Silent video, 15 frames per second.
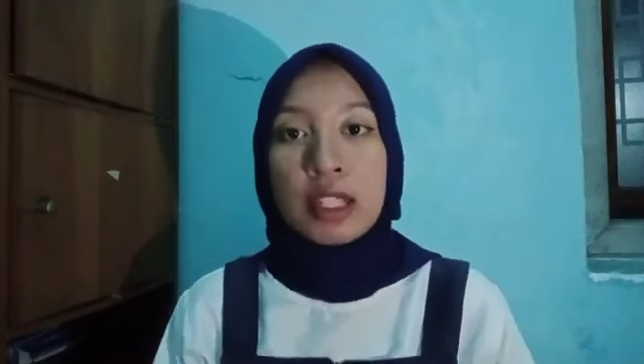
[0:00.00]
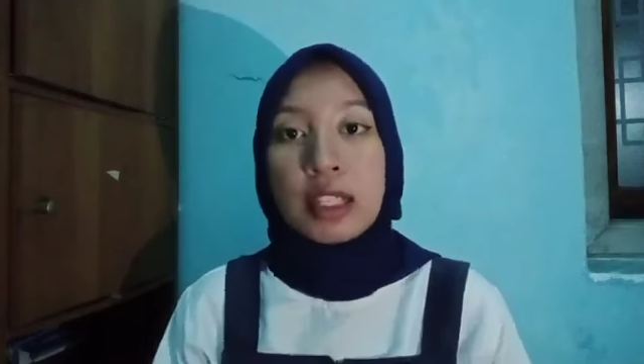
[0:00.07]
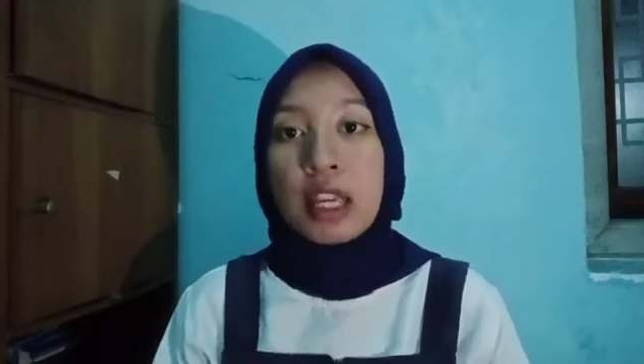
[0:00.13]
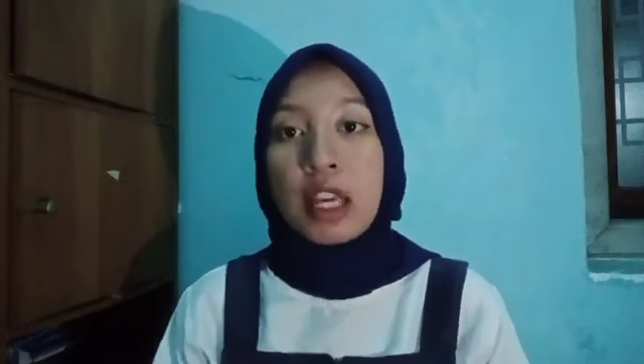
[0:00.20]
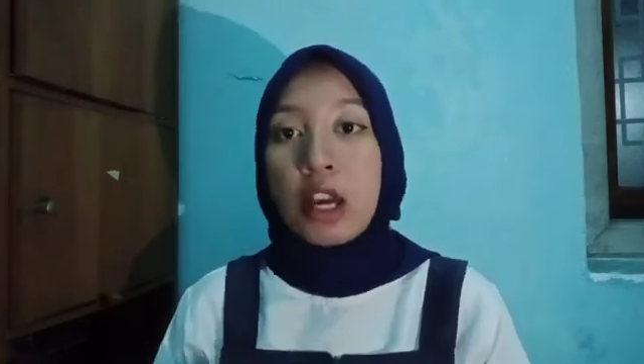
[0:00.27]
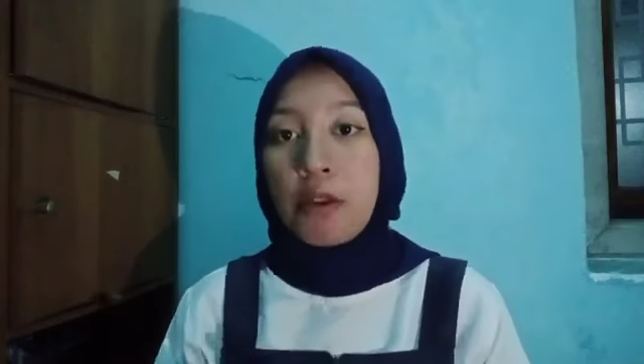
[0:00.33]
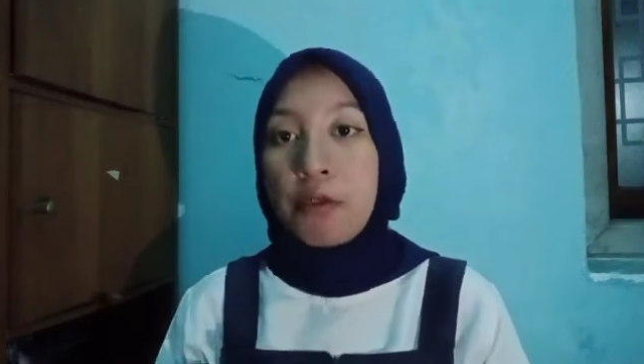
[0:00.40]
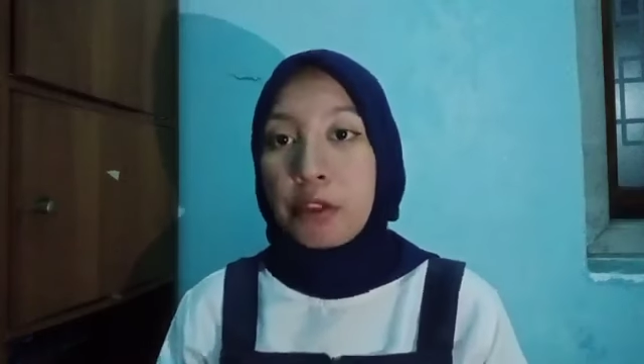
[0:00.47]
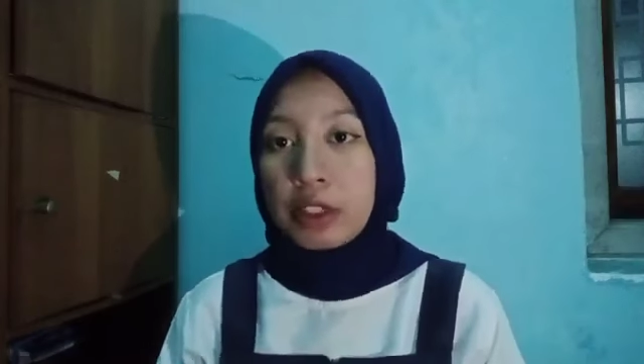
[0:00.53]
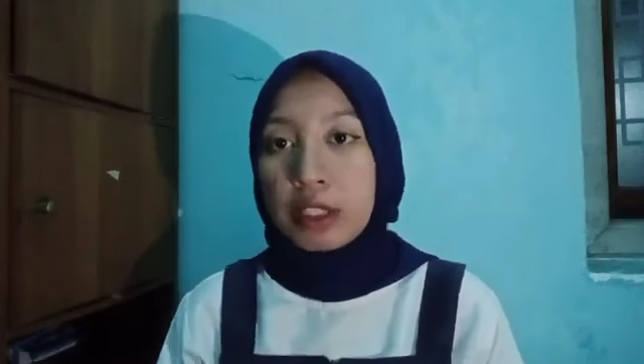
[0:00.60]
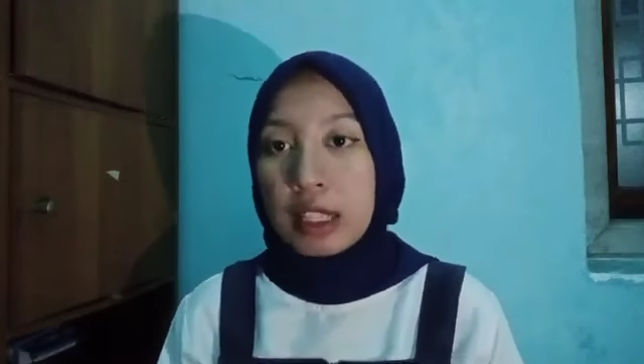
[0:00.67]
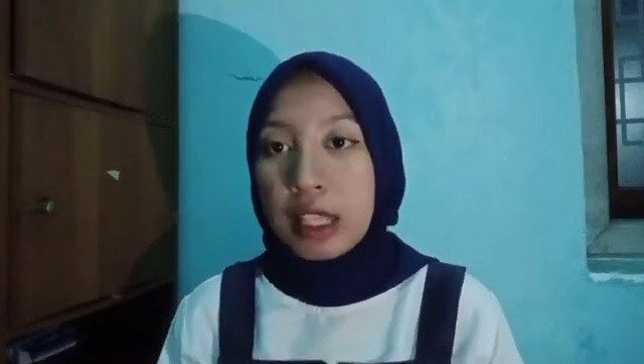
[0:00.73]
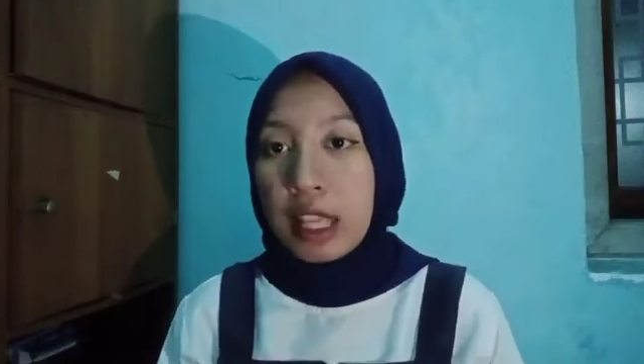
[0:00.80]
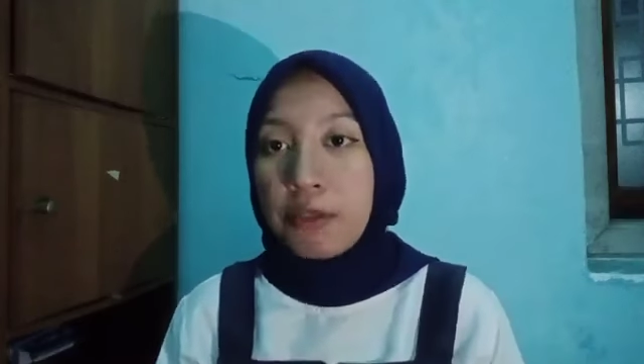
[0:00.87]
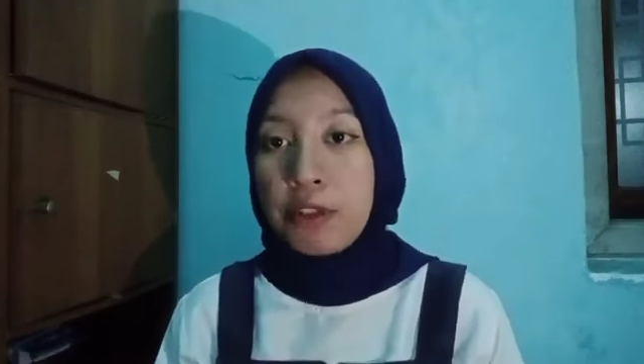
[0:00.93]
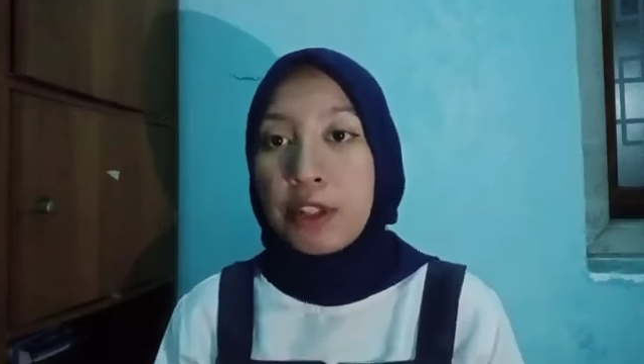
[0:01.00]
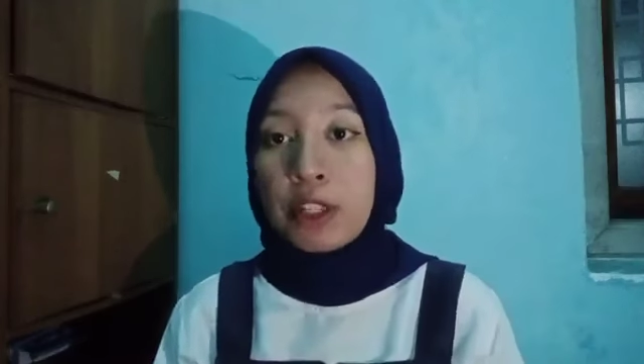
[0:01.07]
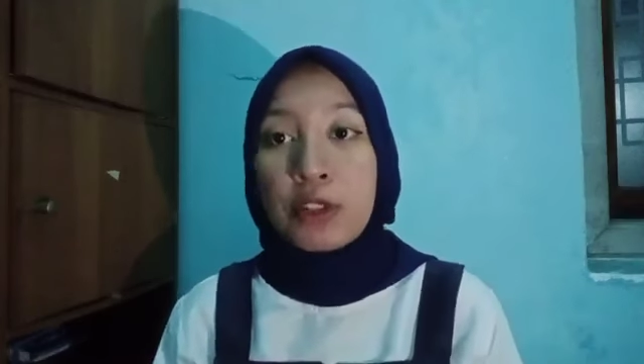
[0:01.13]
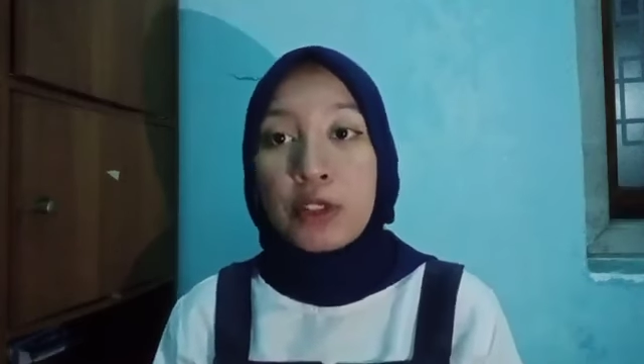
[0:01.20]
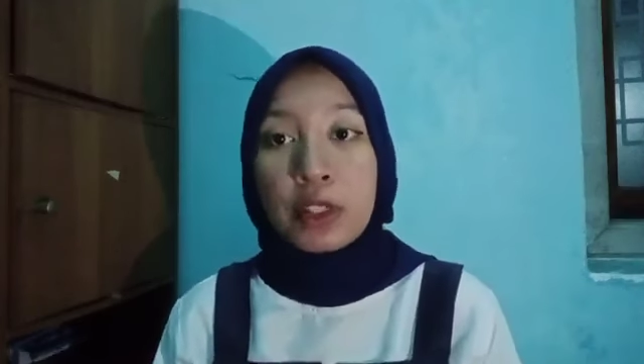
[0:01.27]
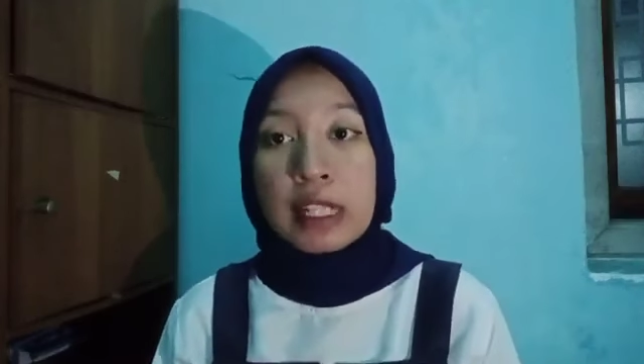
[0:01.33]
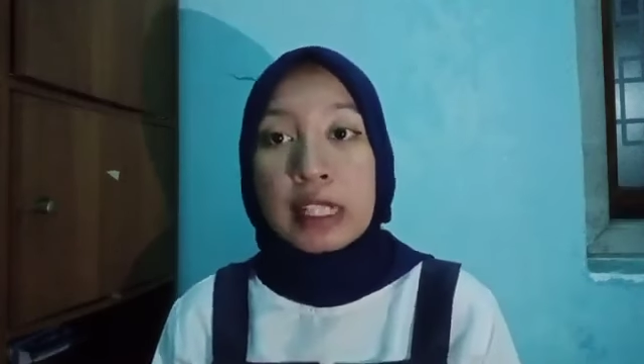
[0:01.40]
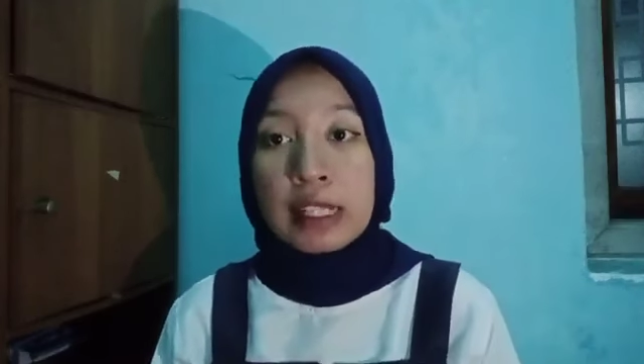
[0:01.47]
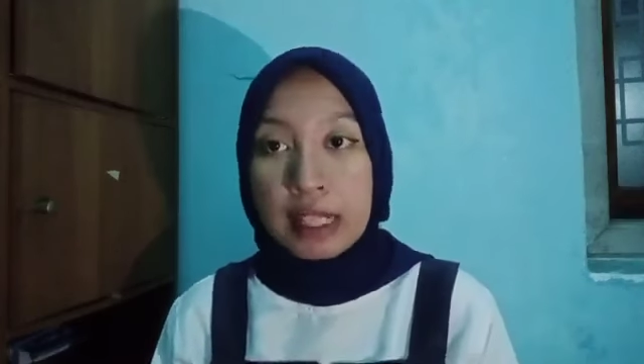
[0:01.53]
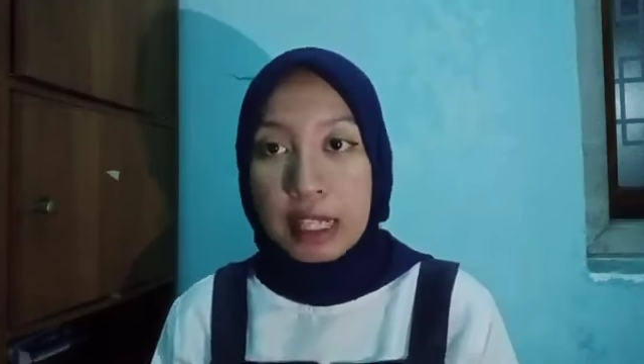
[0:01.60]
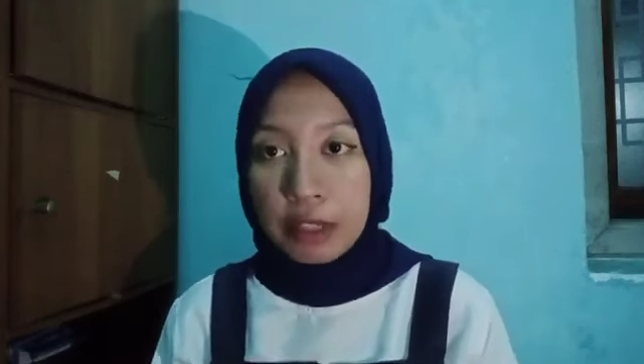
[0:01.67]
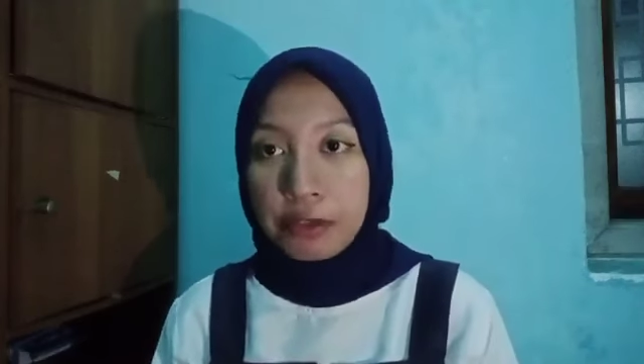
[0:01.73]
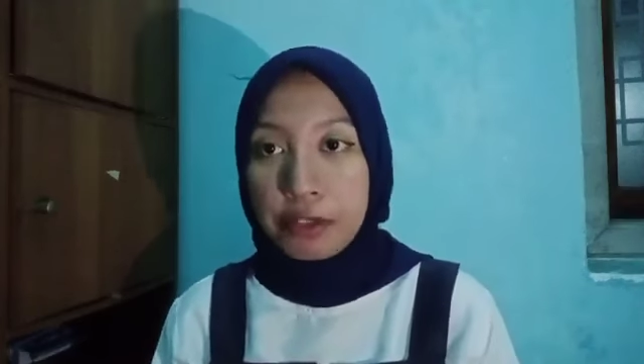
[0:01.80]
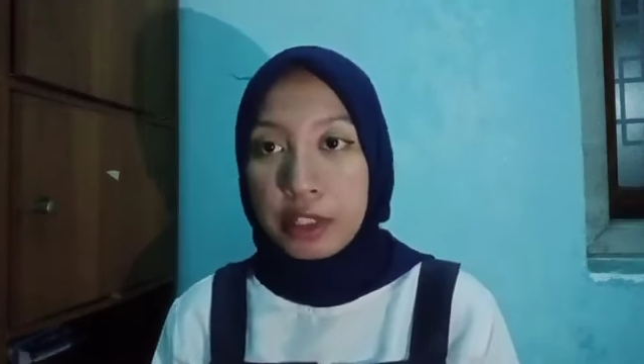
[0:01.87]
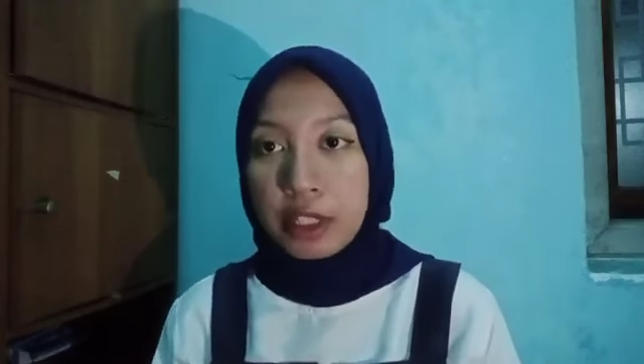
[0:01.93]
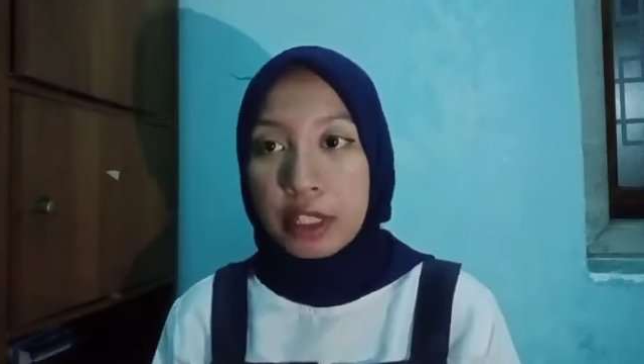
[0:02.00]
for the life insurance cover,